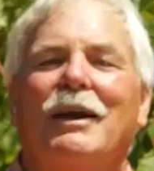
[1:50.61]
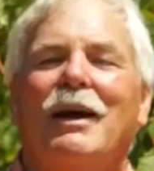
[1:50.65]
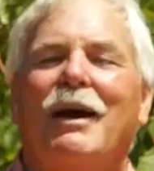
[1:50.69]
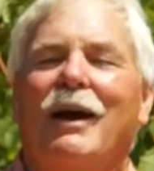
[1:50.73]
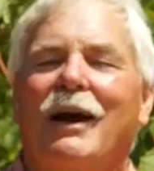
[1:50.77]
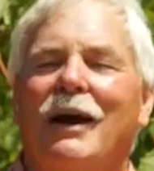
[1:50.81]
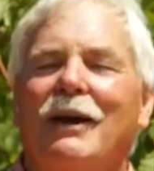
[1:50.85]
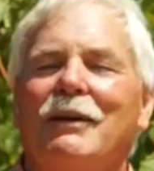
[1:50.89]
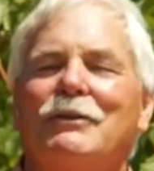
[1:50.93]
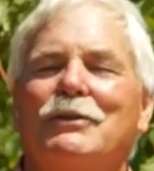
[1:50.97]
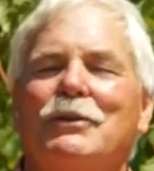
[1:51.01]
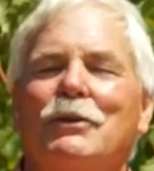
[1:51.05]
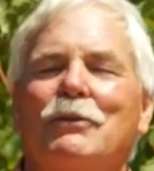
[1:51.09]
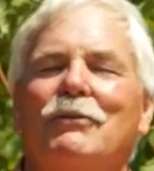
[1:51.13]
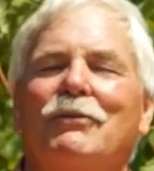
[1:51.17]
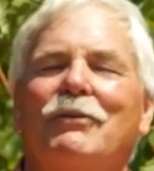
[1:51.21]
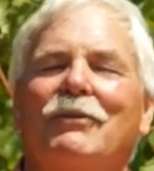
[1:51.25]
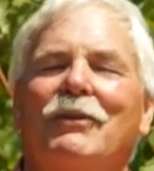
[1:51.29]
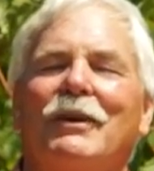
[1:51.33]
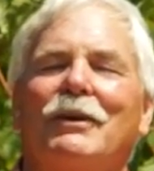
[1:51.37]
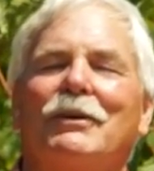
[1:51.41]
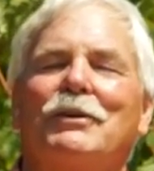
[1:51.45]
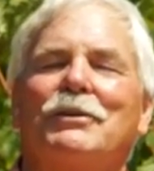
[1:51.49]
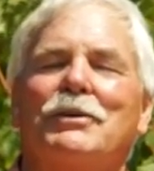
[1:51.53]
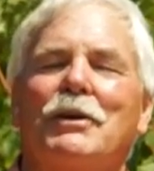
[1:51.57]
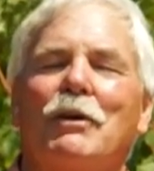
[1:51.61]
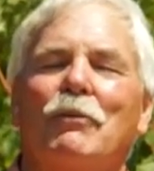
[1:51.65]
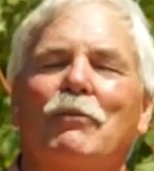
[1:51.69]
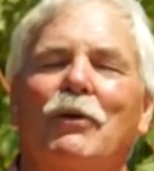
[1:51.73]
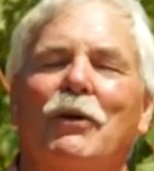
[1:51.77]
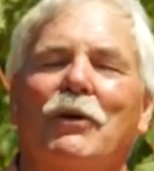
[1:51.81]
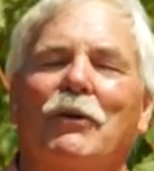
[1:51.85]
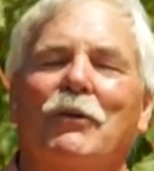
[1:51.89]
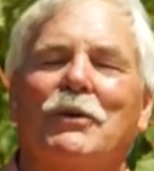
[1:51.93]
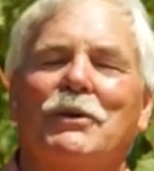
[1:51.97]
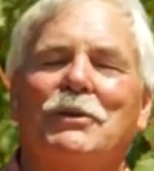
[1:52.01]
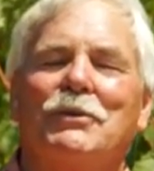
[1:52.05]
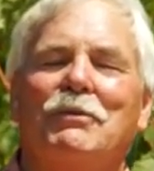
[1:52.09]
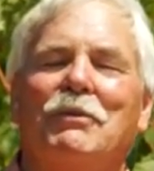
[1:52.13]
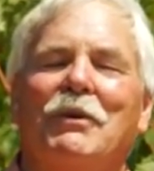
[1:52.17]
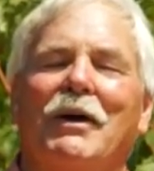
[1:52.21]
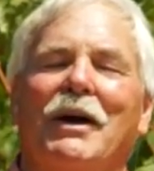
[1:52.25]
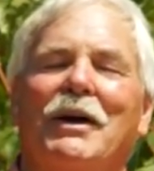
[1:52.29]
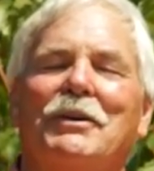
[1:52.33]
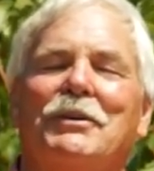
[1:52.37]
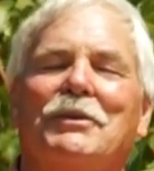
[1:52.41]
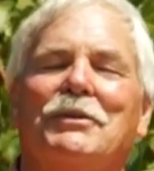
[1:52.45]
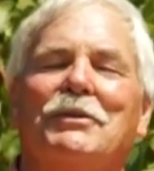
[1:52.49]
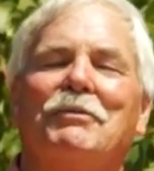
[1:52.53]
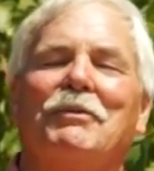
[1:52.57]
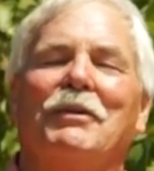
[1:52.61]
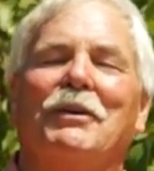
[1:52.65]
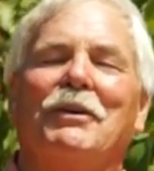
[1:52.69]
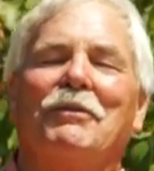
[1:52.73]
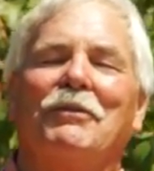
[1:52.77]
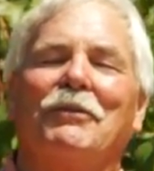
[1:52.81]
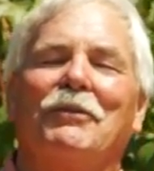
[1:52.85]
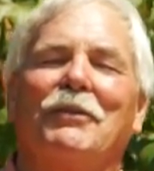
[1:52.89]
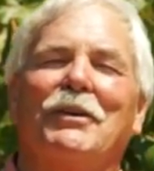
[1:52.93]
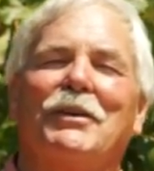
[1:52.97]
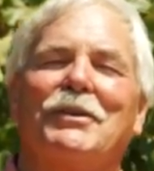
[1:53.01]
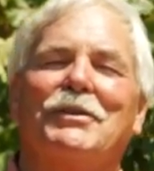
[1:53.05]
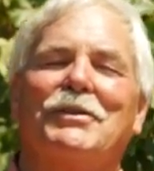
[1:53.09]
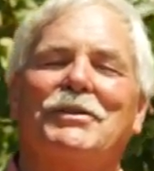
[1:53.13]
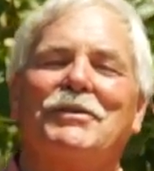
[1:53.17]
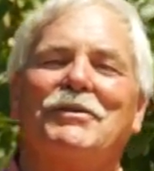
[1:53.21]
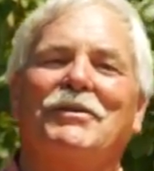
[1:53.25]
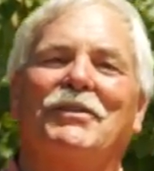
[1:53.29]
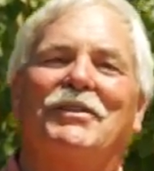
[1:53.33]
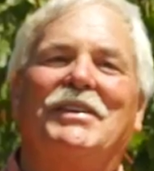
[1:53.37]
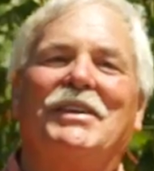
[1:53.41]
Yeah, I do feel somewhat responsible for his